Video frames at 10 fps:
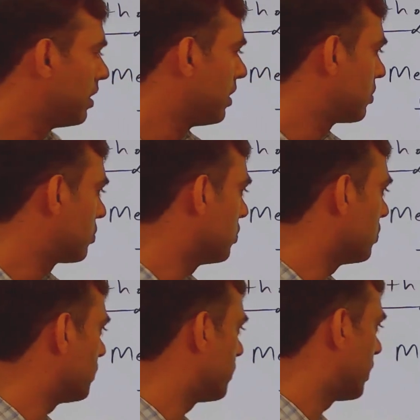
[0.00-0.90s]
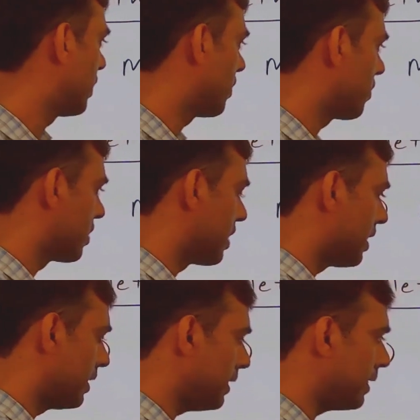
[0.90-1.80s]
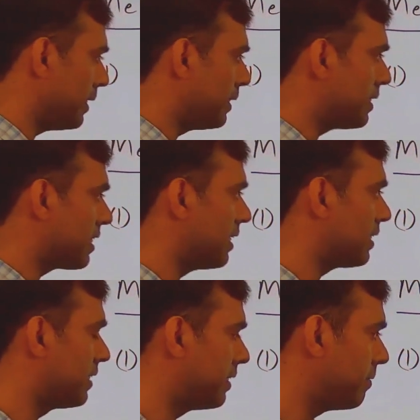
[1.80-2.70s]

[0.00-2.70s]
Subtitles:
So, here in this lecture,